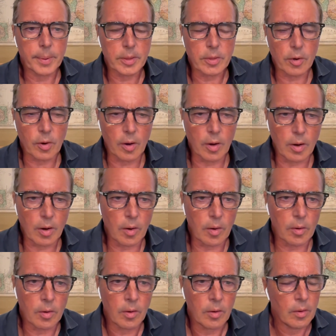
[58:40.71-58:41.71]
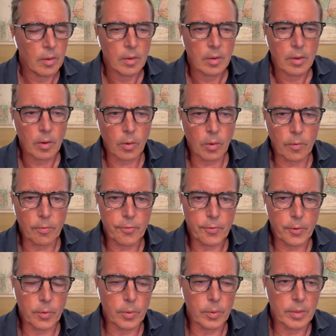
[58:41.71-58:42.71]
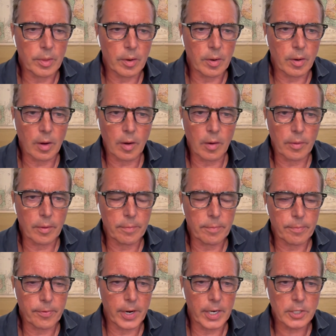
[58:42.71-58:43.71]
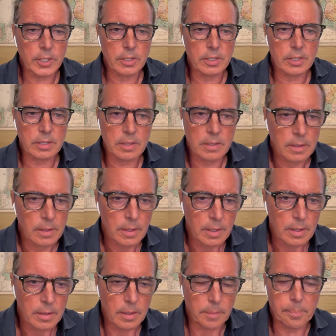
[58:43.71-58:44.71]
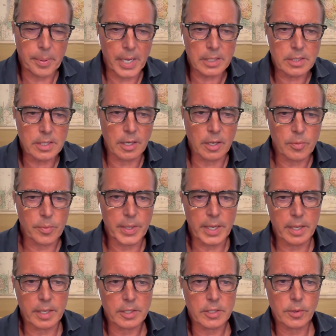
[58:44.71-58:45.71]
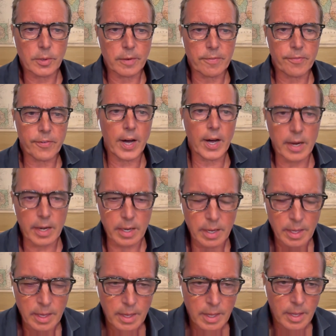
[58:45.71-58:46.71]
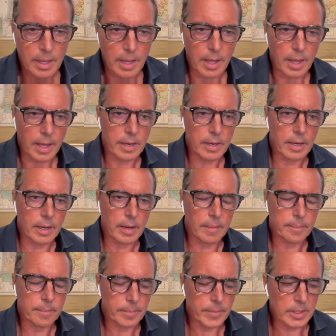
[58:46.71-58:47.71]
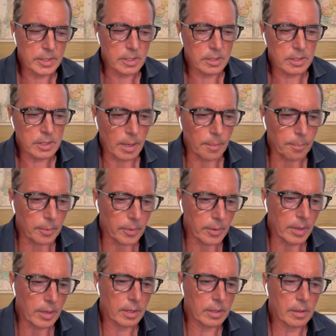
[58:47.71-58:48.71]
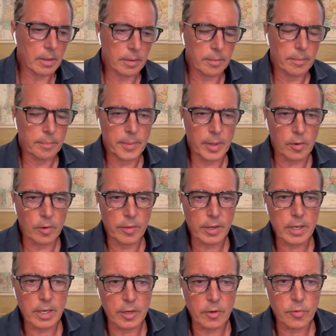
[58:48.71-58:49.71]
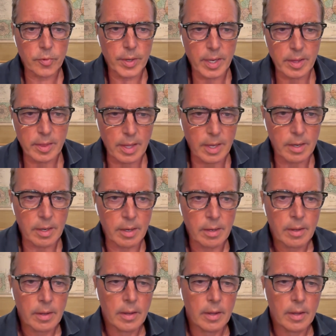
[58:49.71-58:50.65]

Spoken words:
But they're all whole food. They're all the freshest, the best ingredients you could find. And it's assembled in the middle of the country and then